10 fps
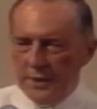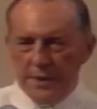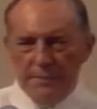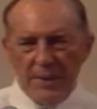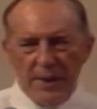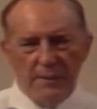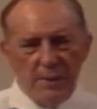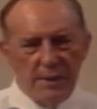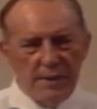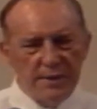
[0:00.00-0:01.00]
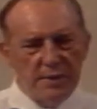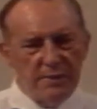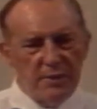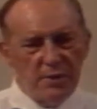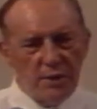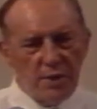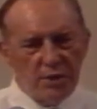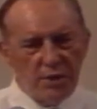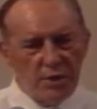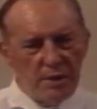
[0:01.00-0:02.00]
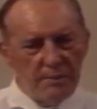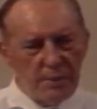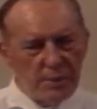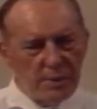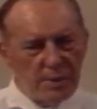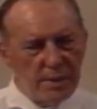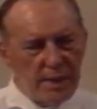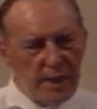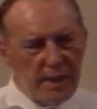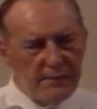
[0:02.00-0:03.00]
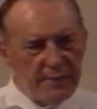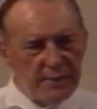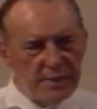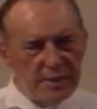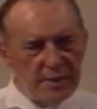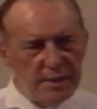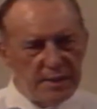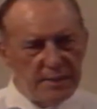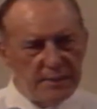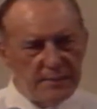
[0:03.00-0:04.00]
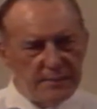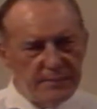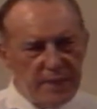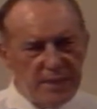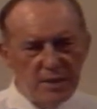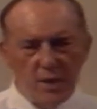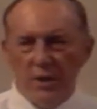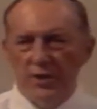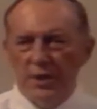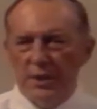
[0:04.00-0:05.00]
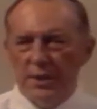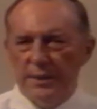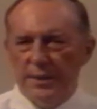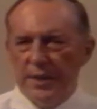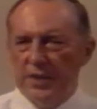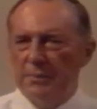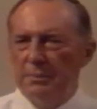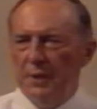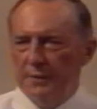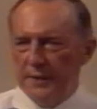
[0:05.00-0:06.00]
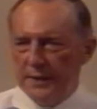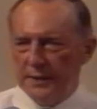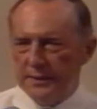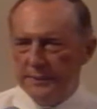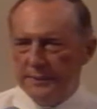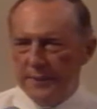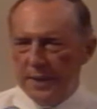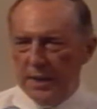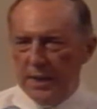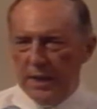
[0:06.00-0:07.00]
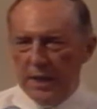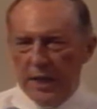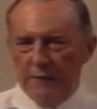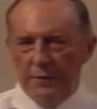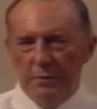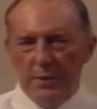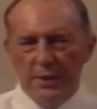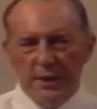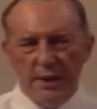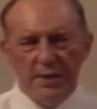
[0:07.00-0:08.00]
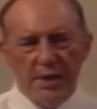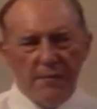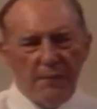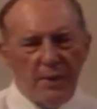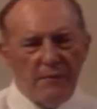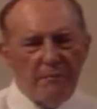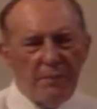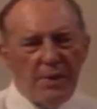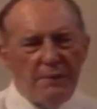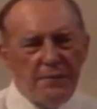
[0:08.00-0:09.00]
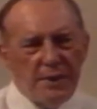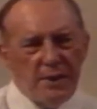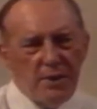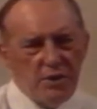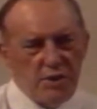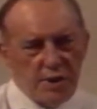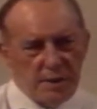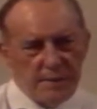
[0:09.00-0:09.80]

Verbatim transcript: the Bible is the most logical book I've ever studied. Its logic is perfect. If you want an example of perfect logic,